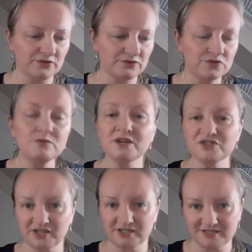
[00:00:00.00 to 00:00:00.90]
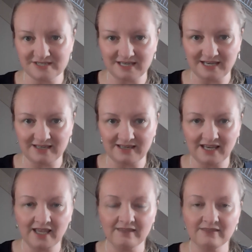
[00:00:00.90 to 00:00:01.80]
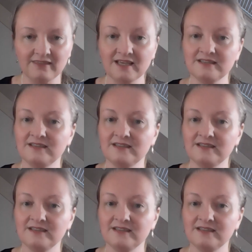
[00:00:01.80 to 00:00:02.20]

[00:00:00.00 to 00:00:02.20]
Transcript: too much understanding, that